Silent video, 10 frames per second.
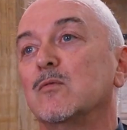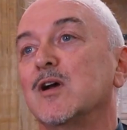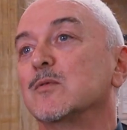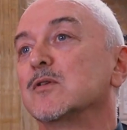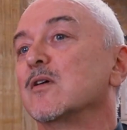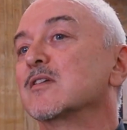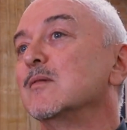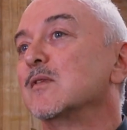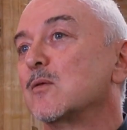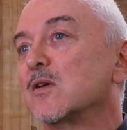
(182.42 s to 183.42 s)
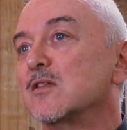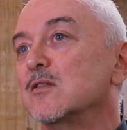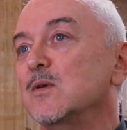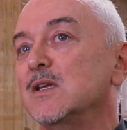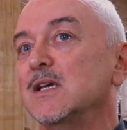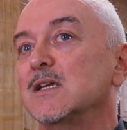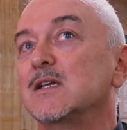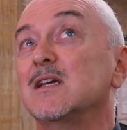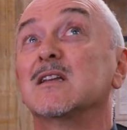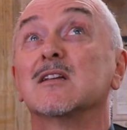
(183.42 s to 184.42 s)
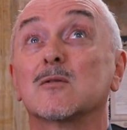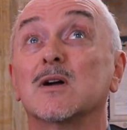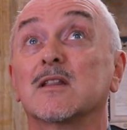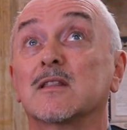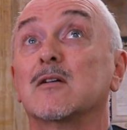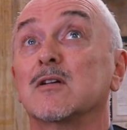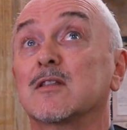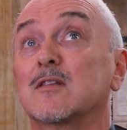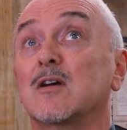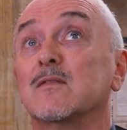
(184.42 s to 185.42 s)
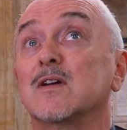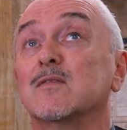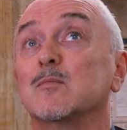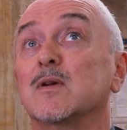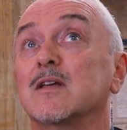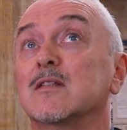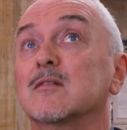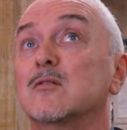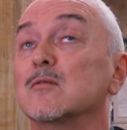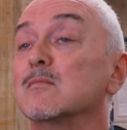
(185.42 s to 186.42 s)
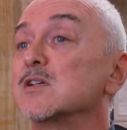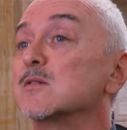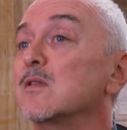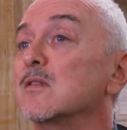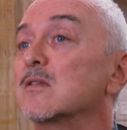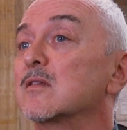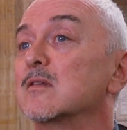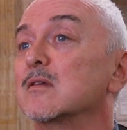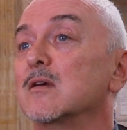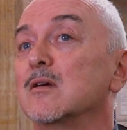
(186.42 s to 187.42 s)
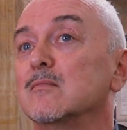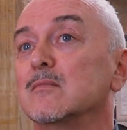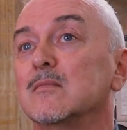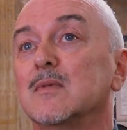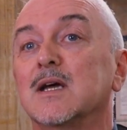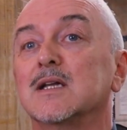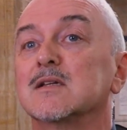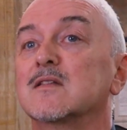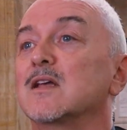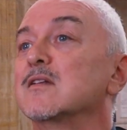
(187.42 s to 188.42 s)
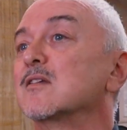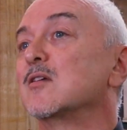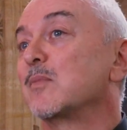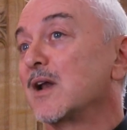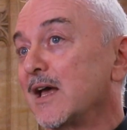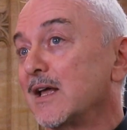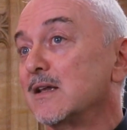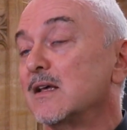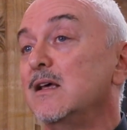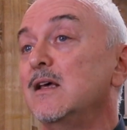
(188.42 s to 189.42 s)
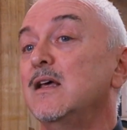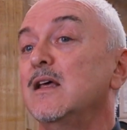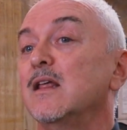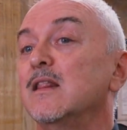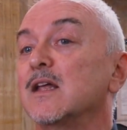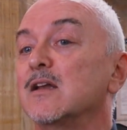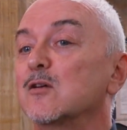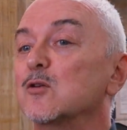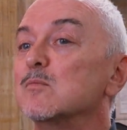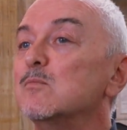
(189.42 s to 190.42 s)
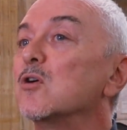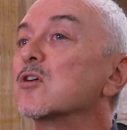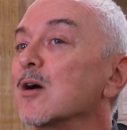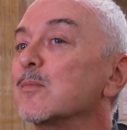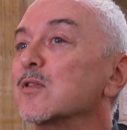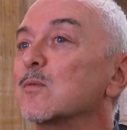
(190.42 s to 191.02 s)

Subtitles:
were able to ask him the questions we needed. He did quite a thorough survey of the place, took measurements and sent us a plan. Then a good mock-up as